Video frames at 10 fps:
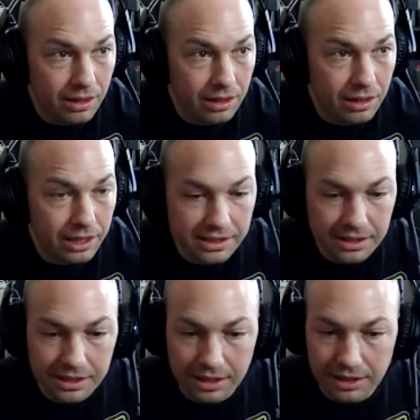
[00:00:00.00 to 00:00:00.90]
Let's
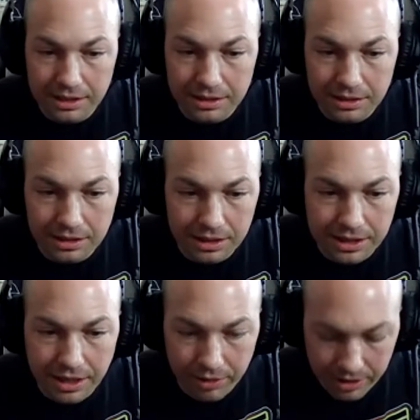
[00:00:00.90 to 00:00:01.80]

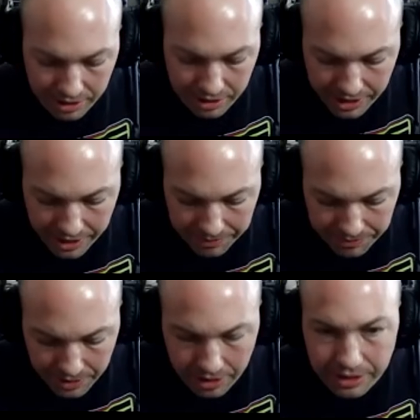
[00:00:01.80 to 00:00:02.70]
get rid of this guy.
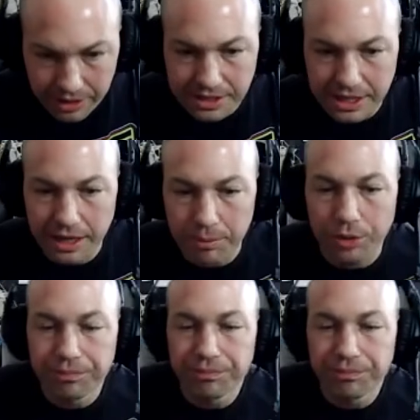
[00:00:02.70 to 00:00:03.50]
I don't need this guy anymore.